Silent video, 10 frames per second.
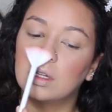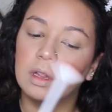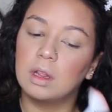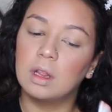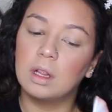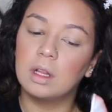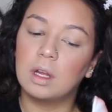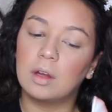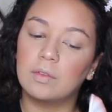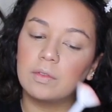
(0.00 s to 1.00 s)

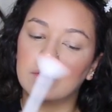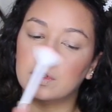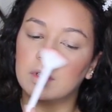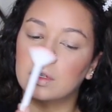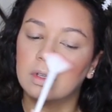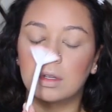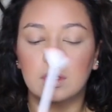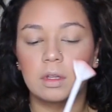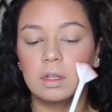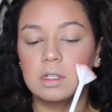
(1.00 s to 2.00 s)
Love
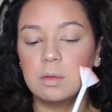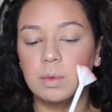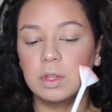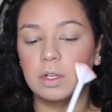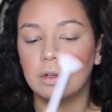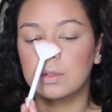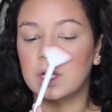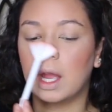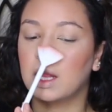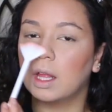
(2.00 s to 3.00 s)
the tip of the nose
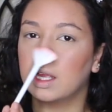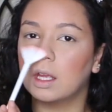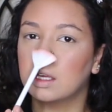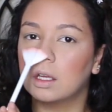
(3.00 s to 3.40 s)
highlight.